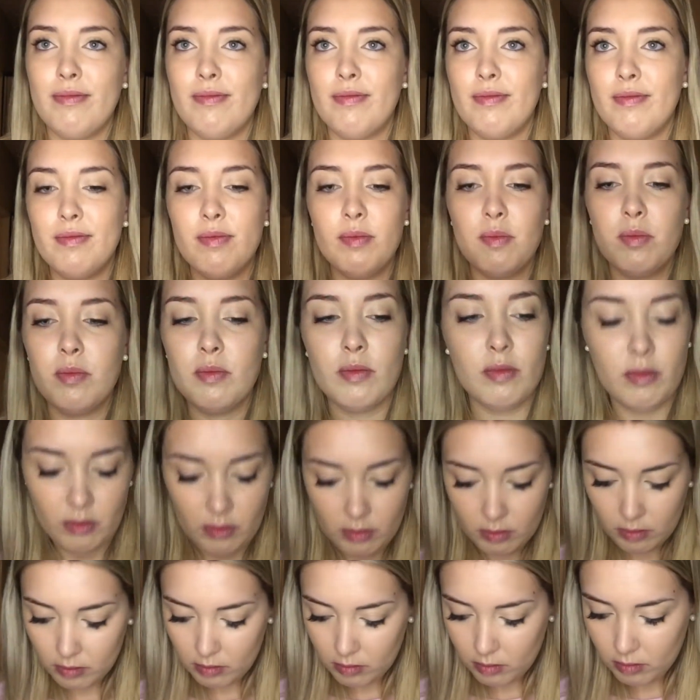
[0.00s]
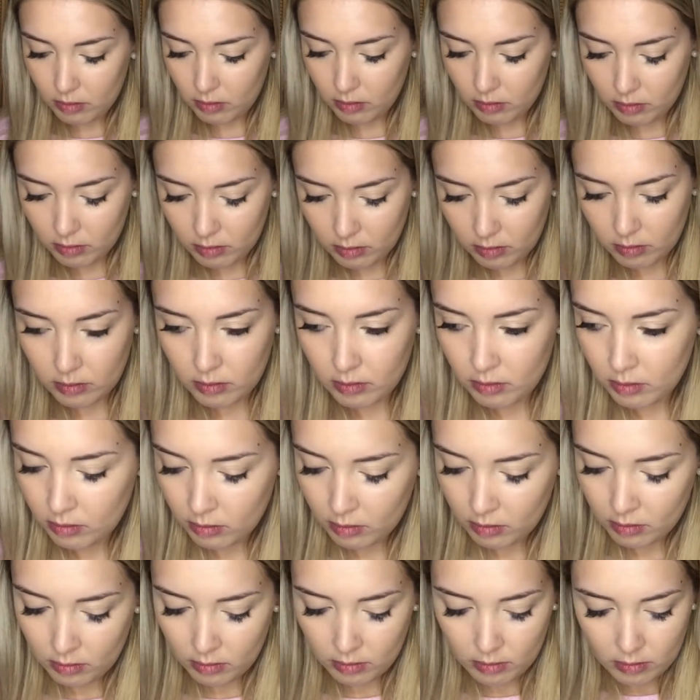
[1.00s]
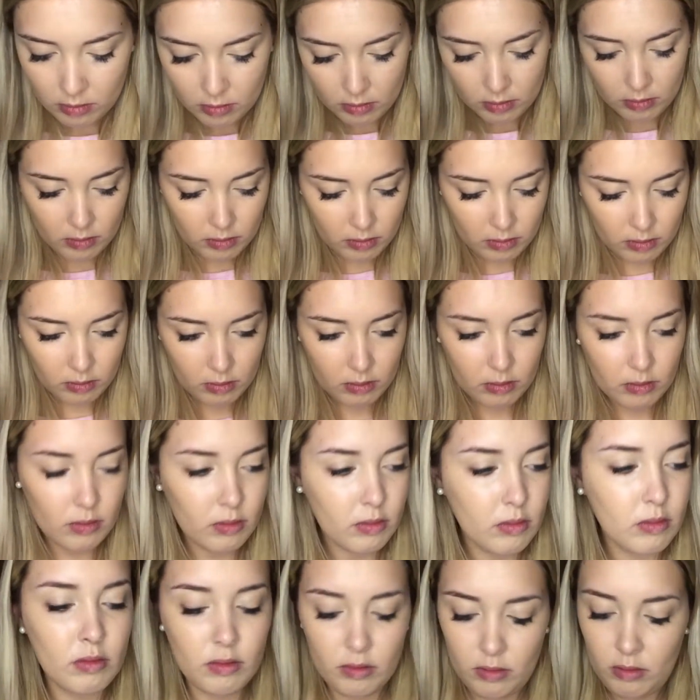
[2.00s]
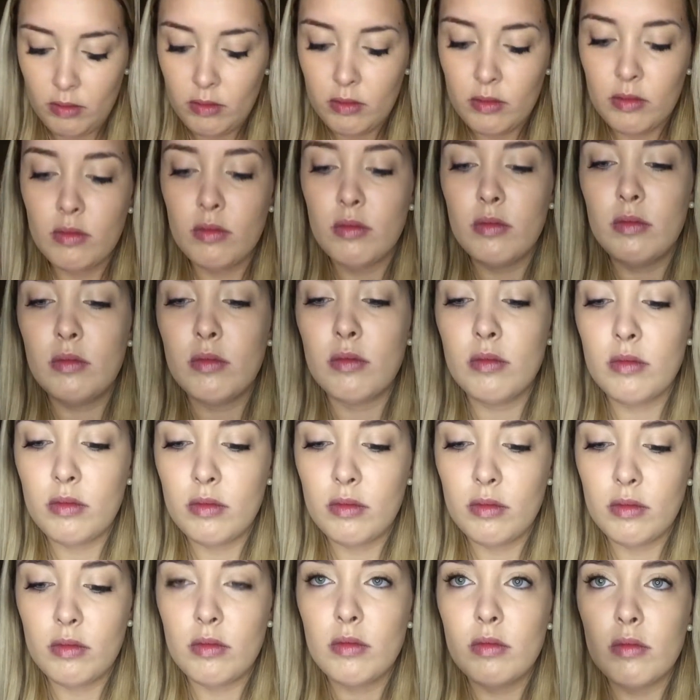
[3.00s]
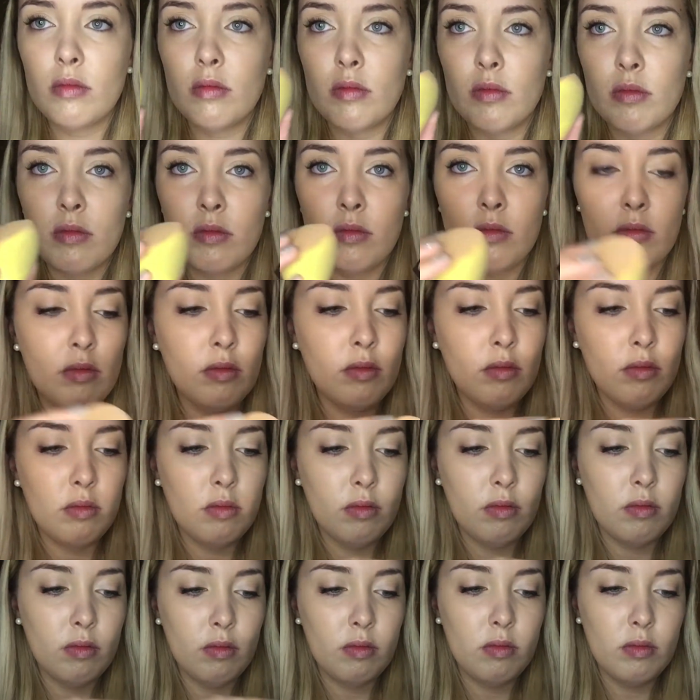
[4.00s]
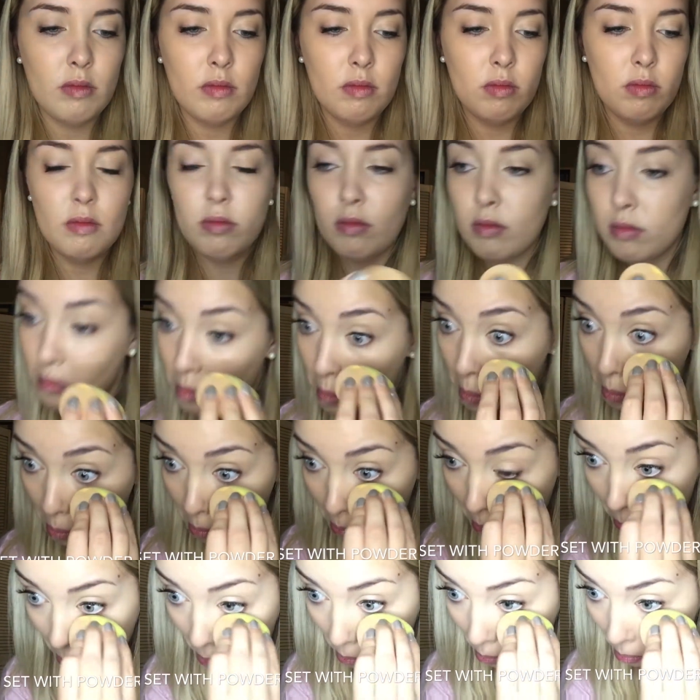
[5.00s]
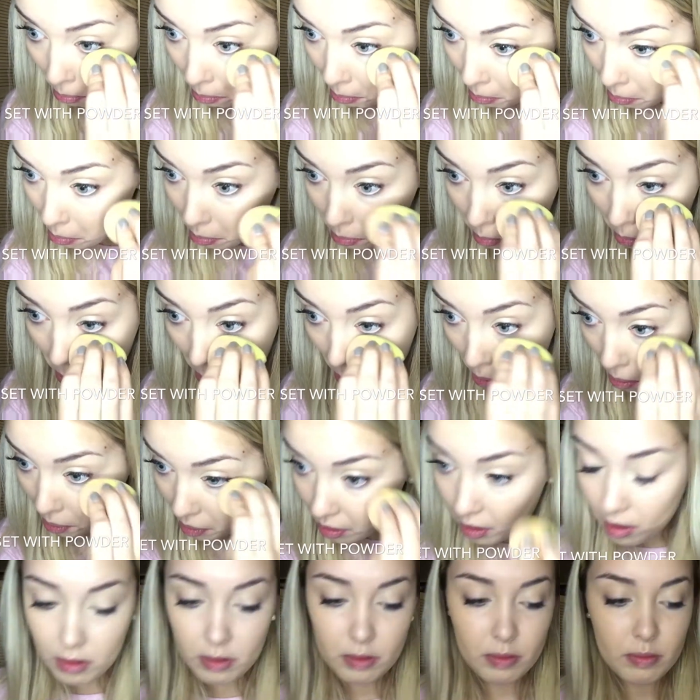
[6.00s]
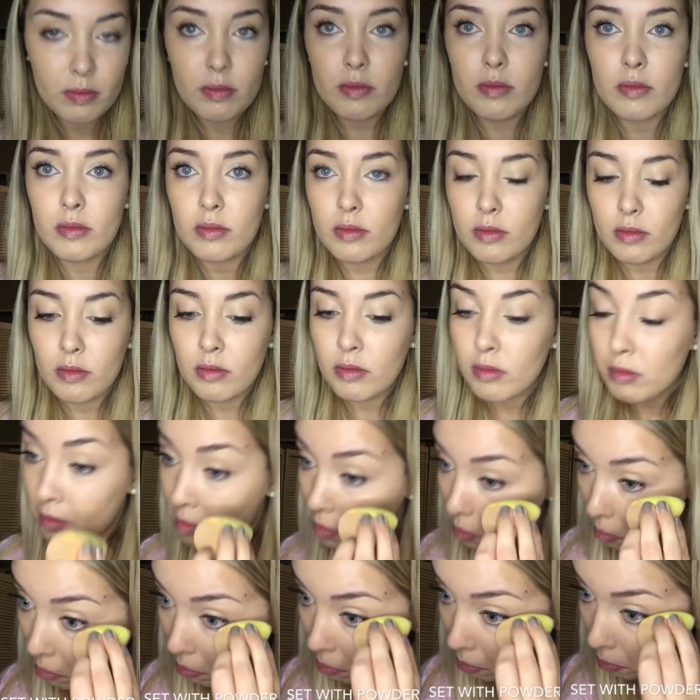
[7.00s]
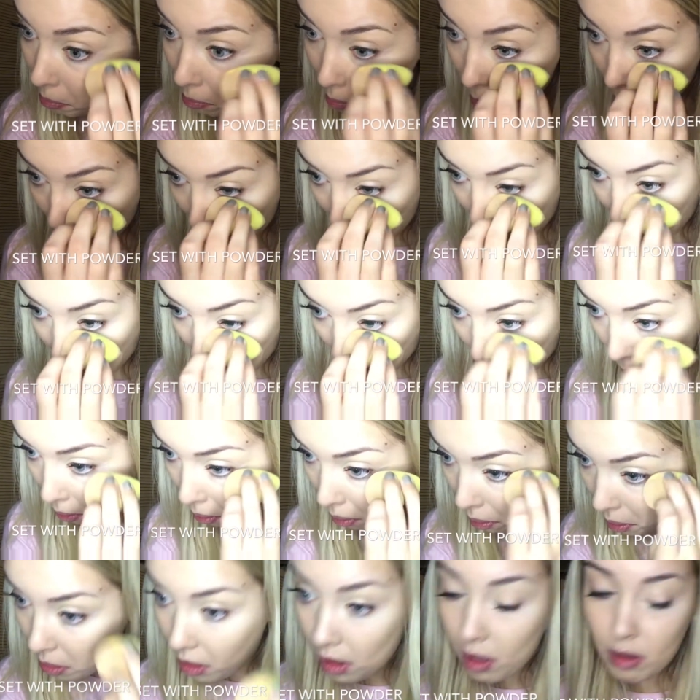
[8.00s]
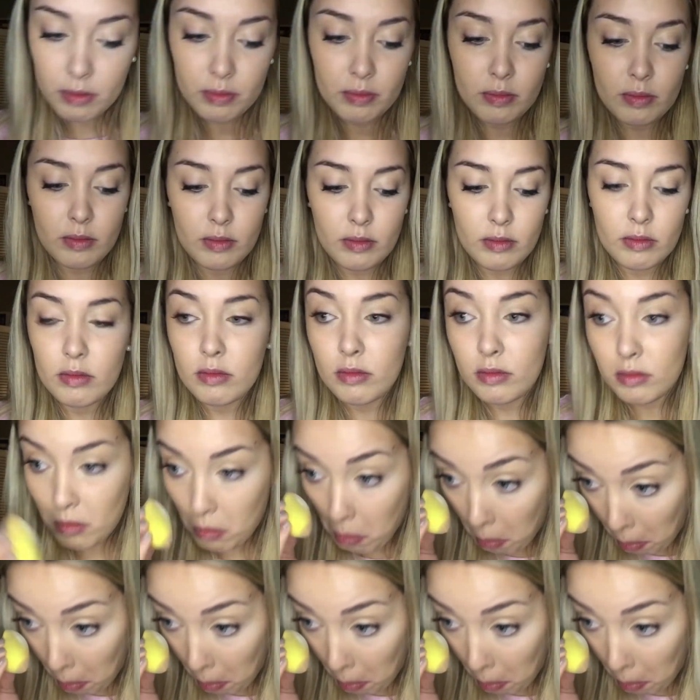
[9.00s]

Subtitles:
So next I'm going to use the Trio, which has the blush, bronzer, and powder, and I'm going to set it with a Blenderful to set my under eye so that there's